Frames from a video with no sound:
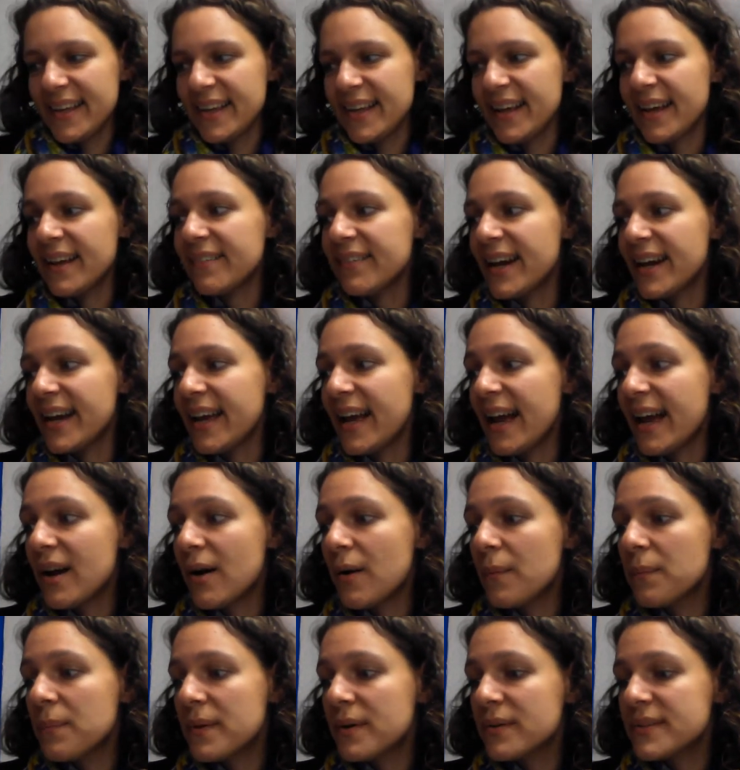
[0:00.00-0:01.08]
All right. I
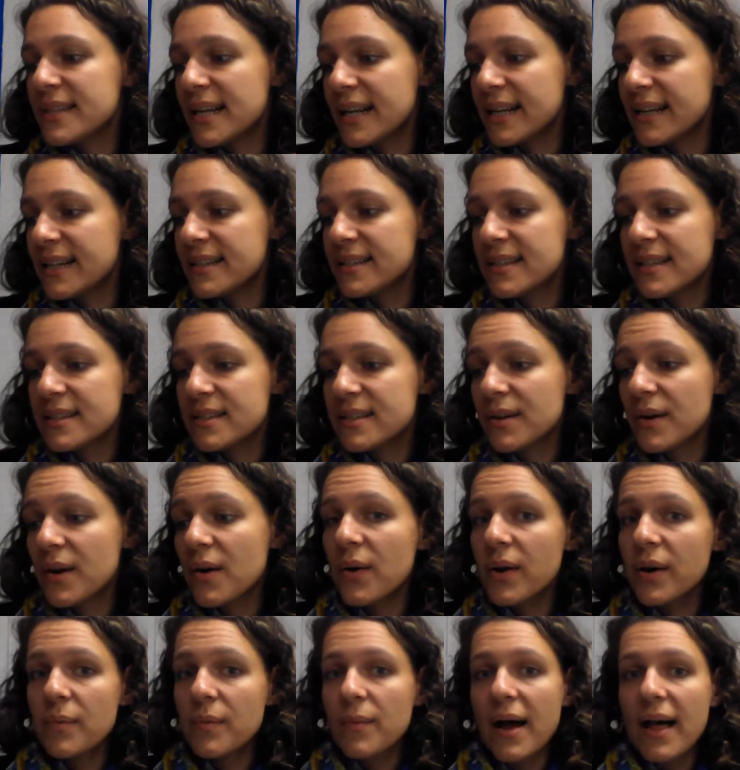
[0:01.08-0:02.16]
hope those sentences are
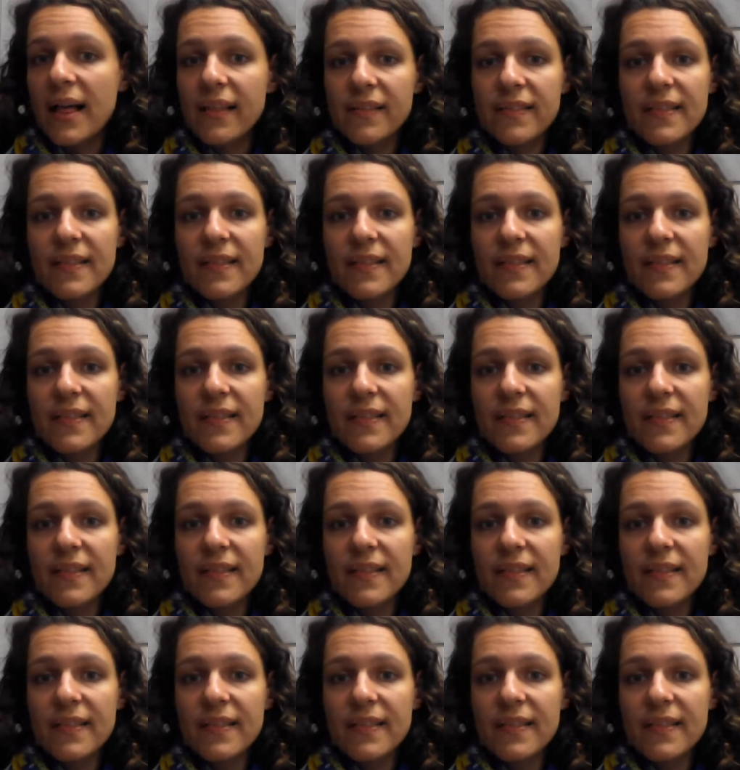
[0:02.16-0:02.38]
going well